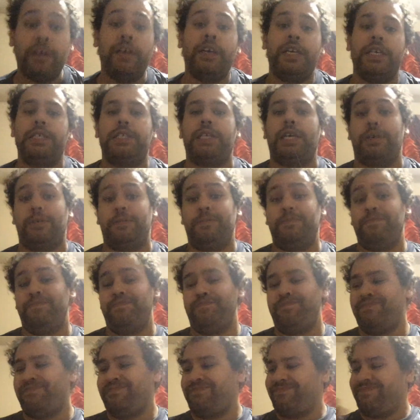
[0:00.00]
So
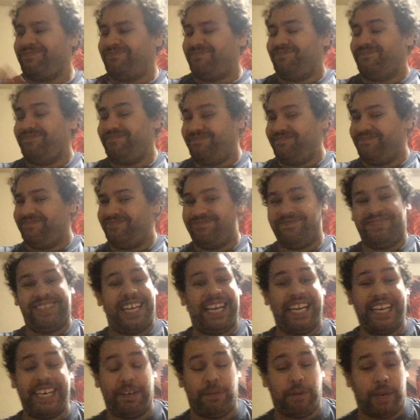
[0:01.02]

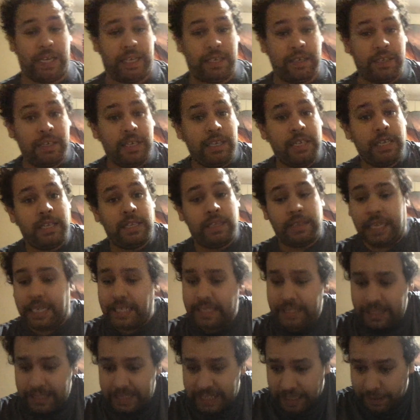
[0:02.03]
anyway.
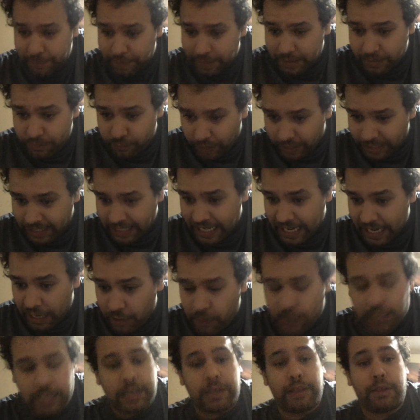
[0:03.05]
Ladies and gentlemen, right now
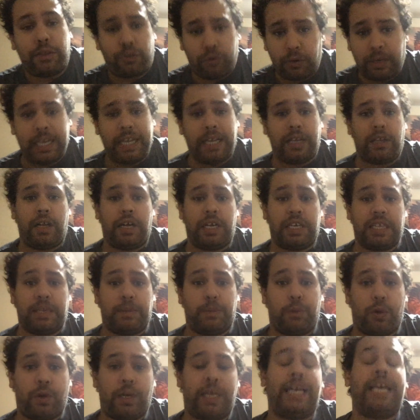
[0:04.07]
it's three o'clock in the
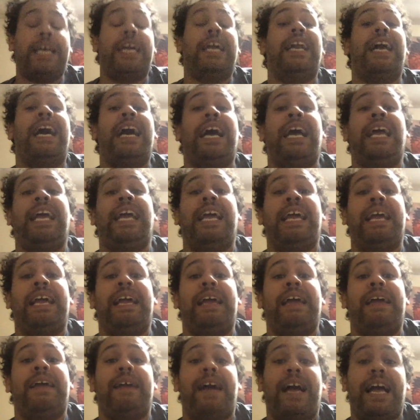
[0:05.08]
morning, and I
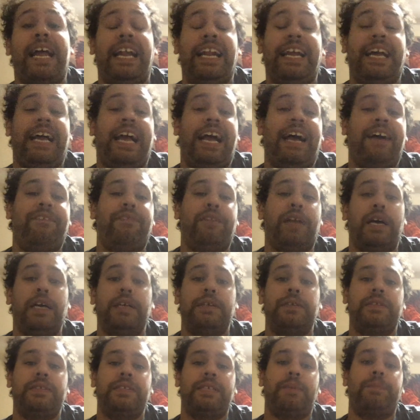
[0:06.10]
am and I have not
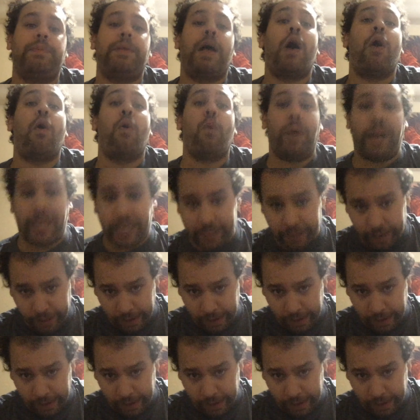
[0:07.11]
slept a wink.